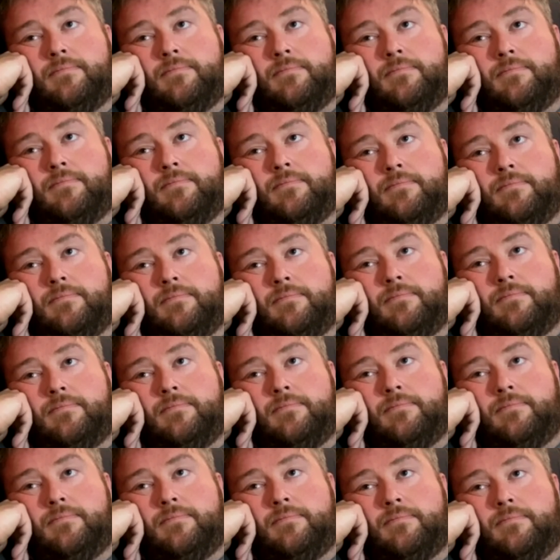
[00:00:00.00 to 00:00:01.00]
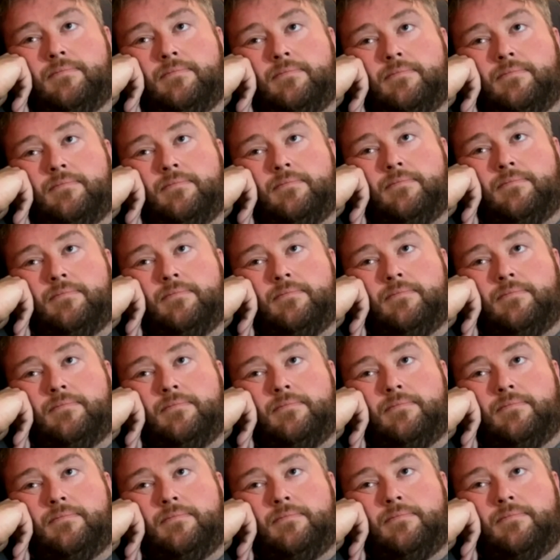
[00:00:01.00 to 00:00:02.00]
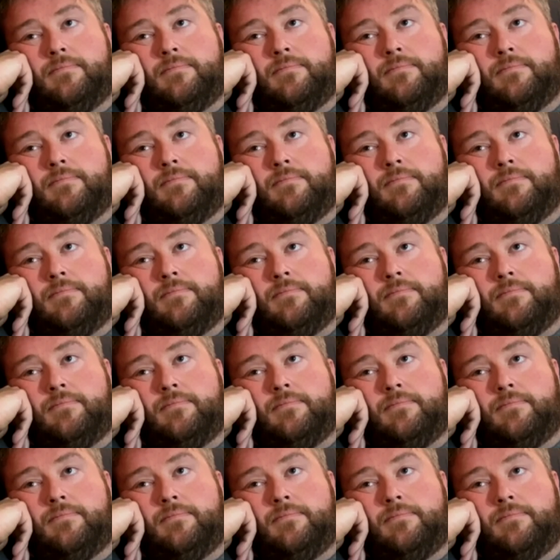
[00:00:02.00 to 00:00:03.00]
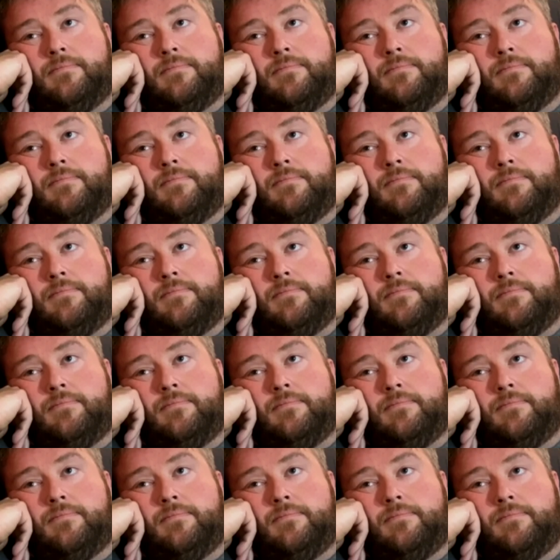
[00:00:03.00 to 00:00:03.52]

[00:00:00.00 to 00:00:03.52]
The person shown says nothing.